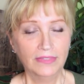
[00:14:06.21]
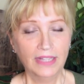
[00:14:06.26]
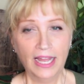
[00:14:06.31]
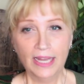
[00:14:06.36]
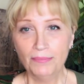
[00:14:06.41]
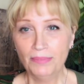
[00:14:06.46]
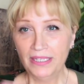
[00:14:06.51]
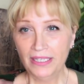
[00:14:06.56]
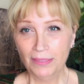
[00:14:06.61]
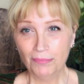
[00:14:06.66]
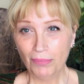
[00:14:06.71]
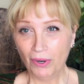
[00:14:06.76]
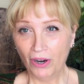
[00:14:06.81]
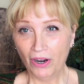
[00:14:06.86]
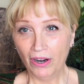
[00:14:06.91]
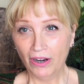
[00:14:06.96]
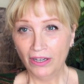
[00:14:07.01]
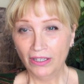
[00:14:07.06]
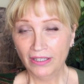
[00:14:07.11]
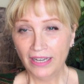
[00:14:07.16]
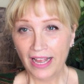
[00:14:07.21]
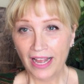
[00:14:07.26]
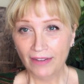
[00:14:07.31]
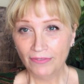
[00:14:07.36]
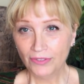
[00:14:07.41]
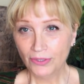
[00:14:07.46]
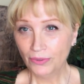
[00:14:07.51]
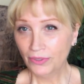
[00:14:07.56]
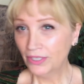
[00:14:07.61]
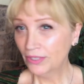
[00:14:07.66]
I'd be in a bar
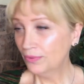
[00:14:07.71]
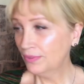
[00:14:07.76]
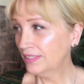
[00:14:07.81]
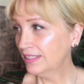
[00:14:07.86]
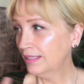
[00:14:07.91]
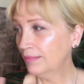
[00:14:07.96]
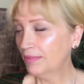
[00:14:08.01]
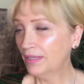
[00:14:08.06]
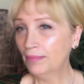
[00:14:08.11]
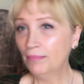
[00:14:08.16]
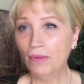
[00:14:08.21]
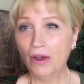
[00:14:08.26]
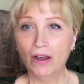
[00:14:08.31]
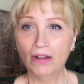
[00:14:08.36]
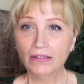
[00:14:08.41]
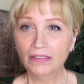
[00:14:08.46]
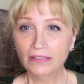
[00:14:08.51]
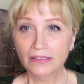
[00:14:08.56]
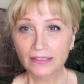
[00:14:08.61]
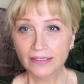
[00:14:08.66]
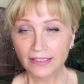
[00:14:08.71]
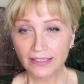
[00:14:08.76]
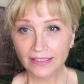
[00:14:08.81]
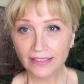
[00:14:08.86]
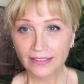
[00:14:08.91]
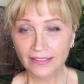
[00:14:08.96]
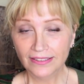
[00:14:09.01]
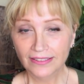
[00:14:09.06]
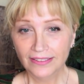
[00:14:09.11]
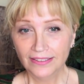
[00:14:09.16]
afterwards with some of the models,
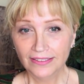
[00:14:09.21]
and